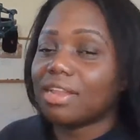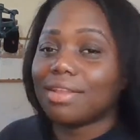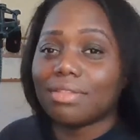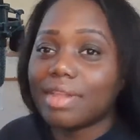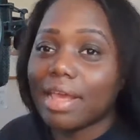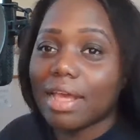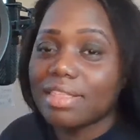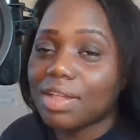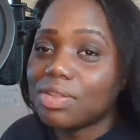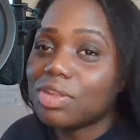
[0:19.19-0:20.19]
Now, today I
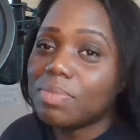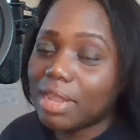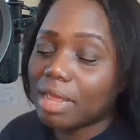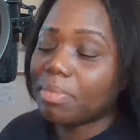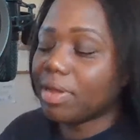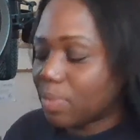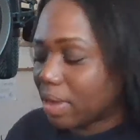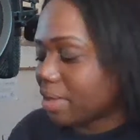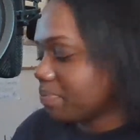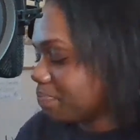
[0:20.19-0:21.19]
sound a little bit like Barry
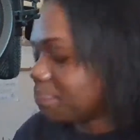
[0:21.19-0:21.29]
White.